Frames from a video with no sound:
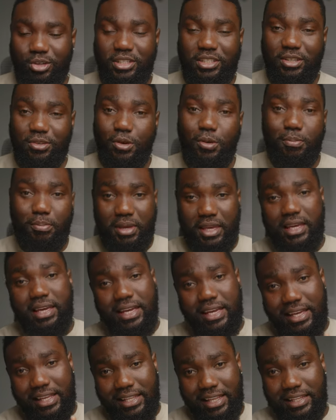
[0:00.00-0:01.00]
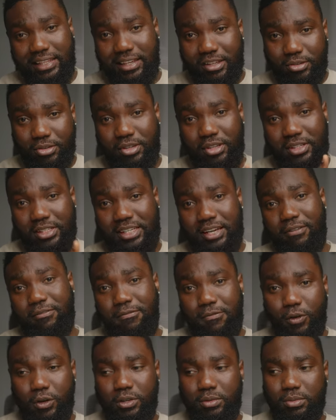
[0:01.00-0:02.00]
did not make that technology
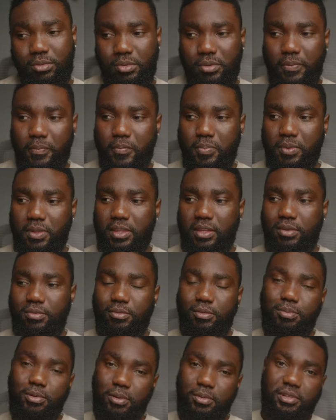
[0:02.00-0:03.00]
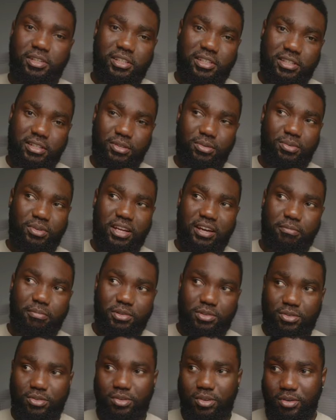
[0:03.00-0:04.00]
affordable, we probably still would have
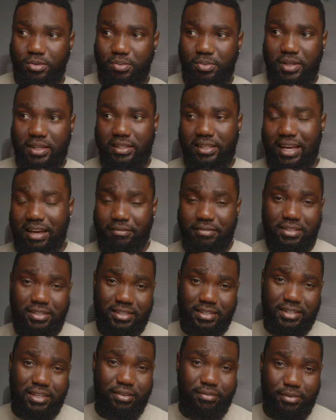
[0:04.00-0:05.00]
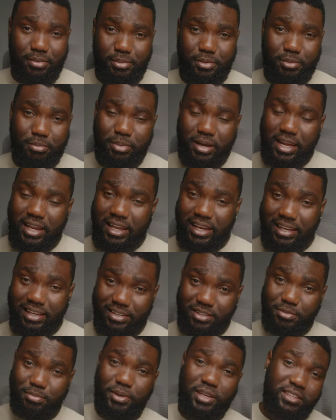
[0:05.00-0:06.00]
been stuck with having to save up to buy like
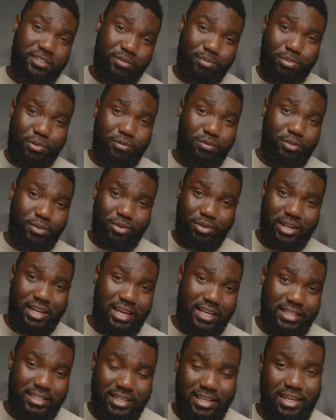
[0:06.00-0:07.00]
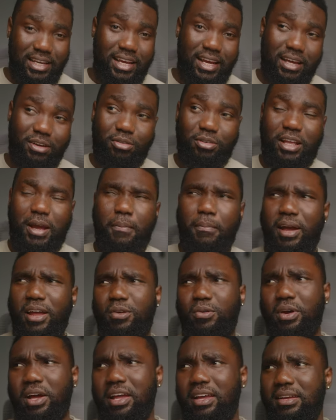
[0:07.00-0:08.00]
expensive Profoto lights and all that. By
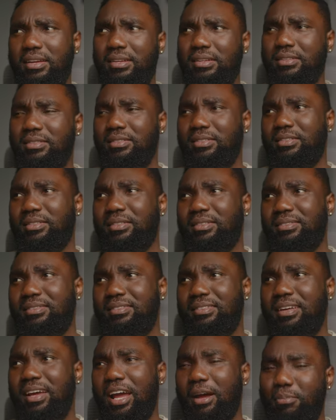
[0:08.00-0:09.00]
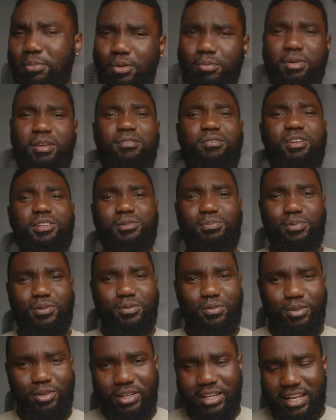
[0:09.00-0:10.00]
the way, I broke my friend's
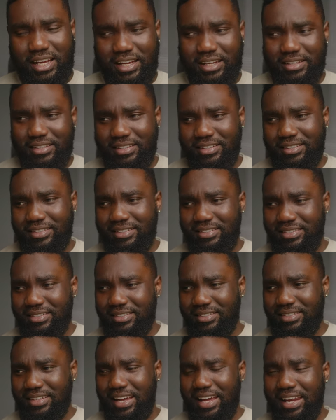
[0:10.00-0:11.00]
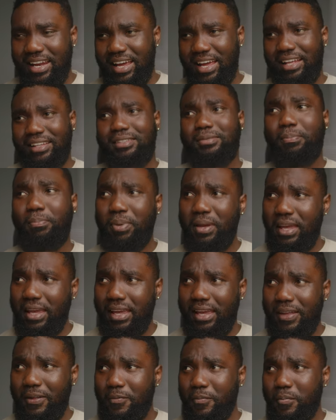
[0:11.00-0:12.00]
Profoto light and I had to
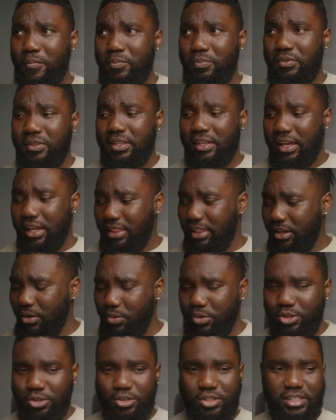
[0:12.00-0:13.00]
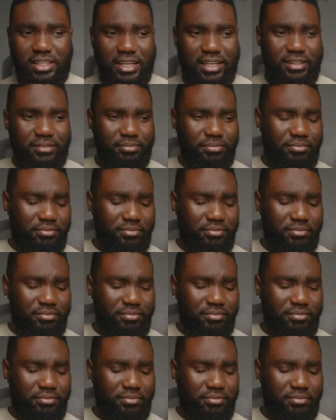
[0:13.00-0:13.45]
pay, I think it was just a